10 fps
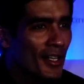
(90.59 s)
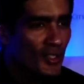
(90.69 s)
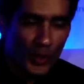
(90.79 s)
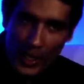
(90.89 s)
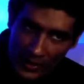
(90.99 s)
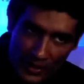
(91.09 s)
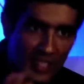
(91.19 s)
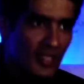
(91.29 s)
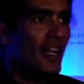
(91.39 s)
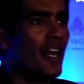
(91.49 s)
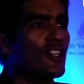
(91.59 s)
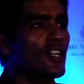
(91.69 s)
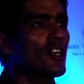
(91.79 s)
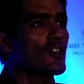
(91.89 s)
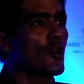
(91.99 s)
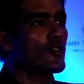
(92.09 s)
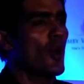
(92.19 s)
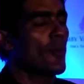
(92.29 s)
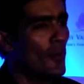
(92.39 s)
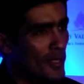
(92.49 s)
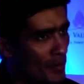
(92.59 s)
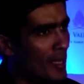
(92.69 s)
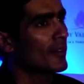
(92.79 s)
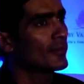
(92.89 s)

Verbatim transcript: So in this collection the showstopper was me.